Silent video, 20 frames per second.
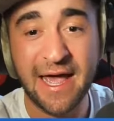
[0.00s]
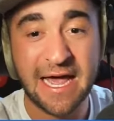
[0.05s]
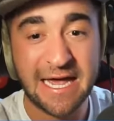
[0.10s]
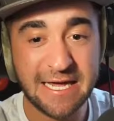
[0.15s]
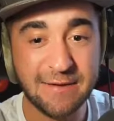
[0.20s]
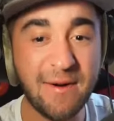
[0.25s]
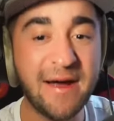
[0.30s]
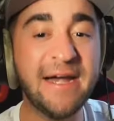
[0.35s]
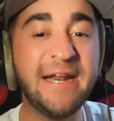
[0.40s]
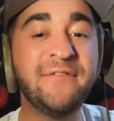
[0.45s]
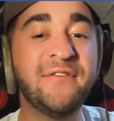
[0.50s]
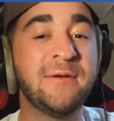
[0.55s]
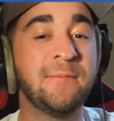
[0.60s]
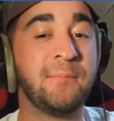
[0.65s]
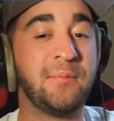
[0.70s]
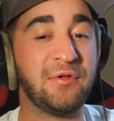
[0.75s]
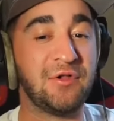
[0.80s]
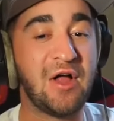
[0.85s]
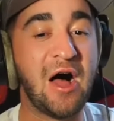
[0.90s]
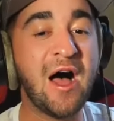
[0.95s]
He might even
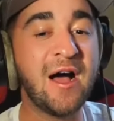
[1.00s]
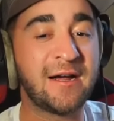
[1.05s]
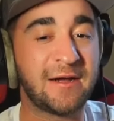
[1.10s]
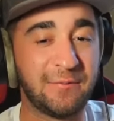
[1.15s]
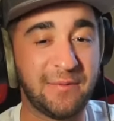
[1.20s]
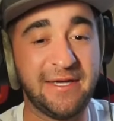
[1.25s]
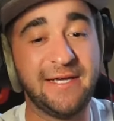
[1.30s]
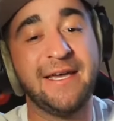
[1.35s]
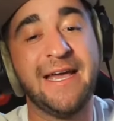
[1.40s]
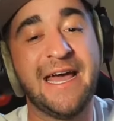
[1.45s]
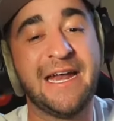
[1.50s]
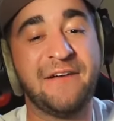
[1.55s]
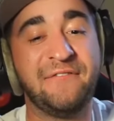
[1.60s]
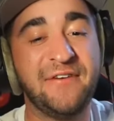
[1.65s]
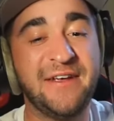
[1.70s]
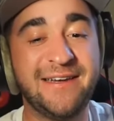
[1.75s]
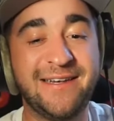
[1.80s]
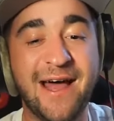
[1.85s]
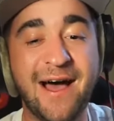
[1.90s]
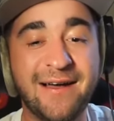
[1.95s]
block me, and if
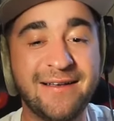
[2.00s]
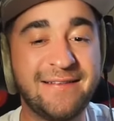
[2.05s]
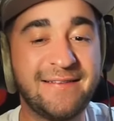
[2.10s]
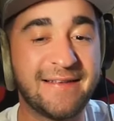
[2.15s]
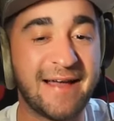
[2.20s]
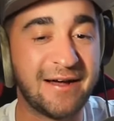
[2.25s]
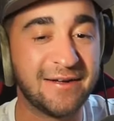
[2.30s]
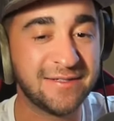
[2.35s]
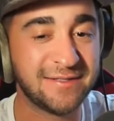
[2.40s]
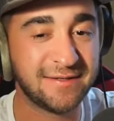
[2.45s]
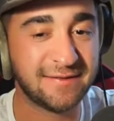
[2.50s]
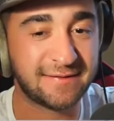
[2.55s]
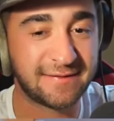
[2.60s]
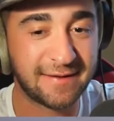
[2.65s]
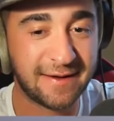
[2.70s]
he does, Come I'll on.